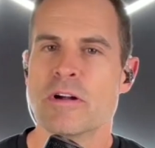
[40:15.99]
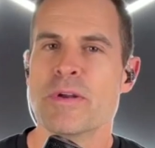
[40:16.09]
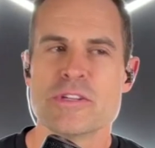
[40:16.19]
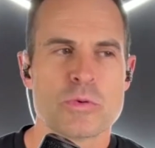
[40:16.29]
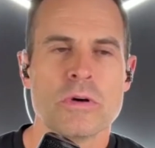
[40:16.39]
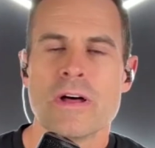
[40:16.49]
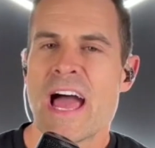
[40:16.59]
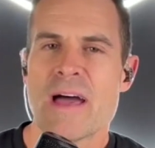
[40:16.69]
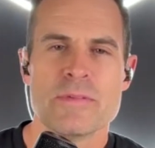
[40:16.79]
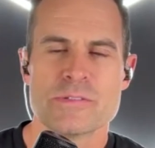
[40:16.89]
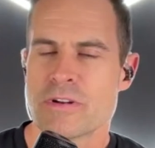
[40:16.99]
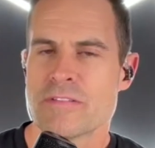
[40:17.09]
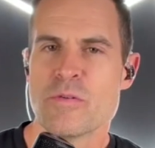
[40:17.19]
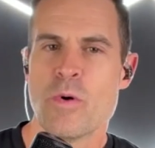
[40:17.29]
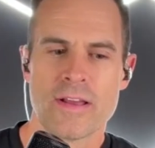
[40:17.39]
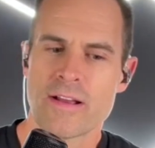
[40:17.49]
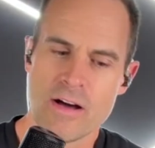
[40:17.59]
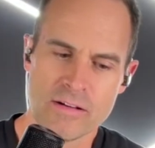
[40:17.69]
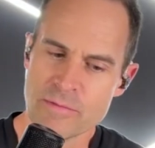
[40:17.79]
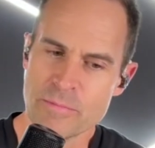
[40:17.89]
a ritual, habits, whatever you want to call it,